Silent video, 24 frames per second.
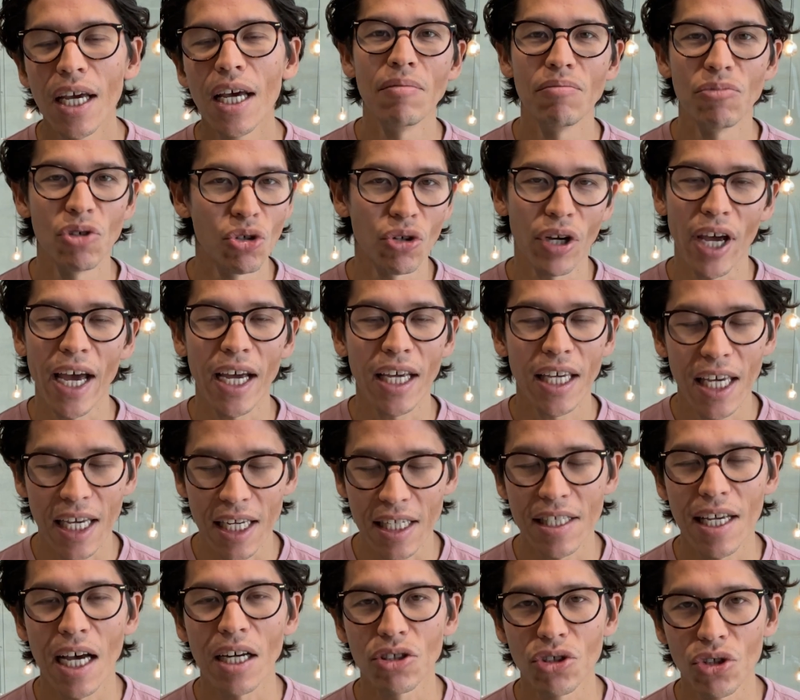You'll get
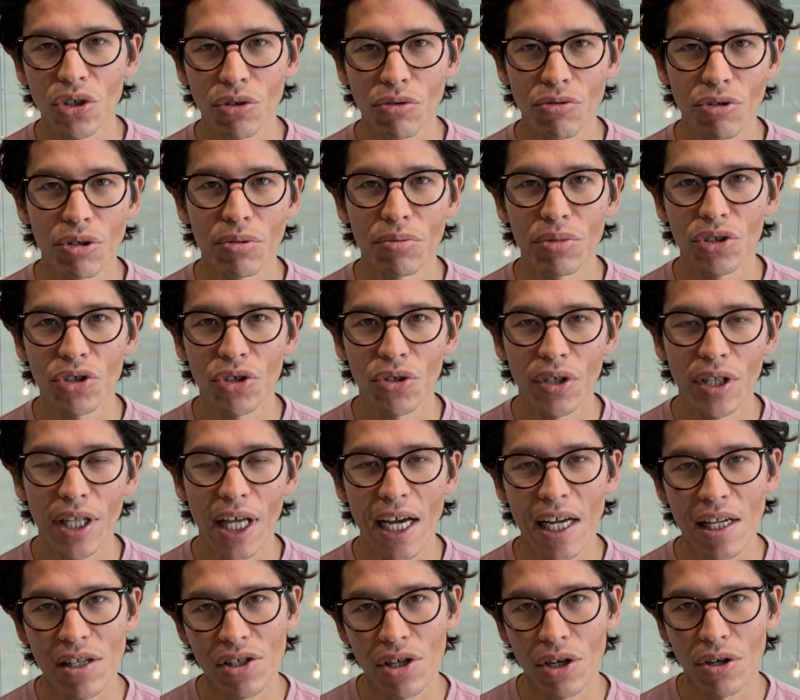kicked out of the groups doing
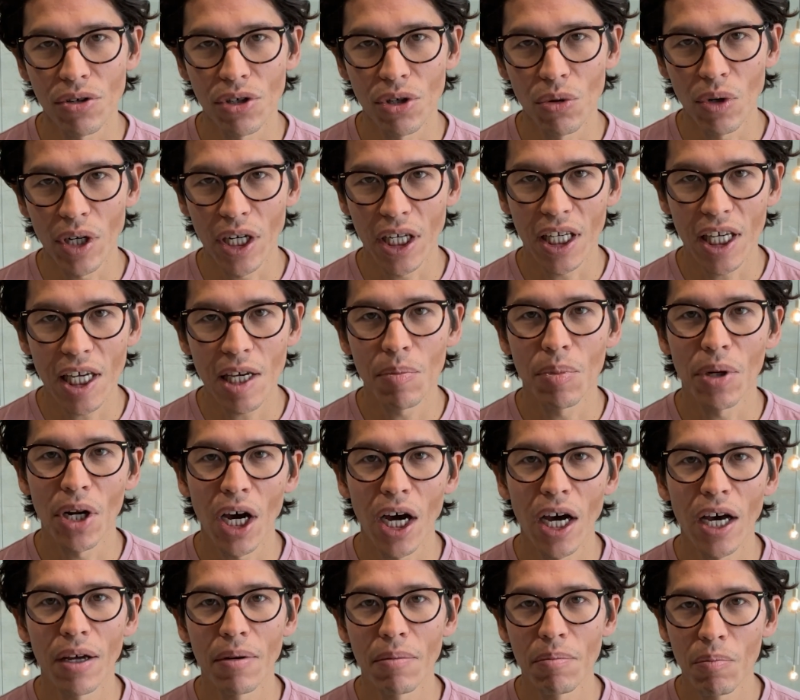that. So you want to keep an
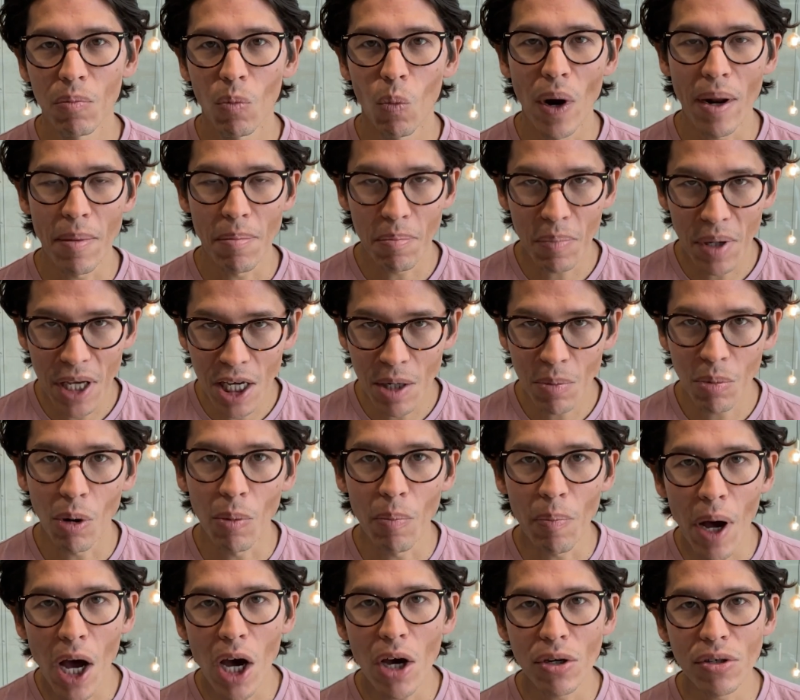eye on when people
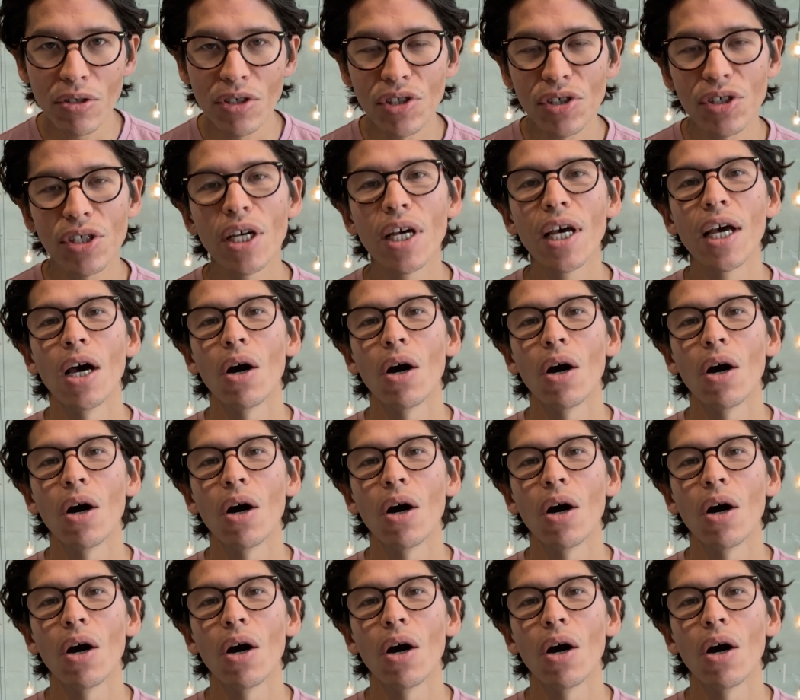post.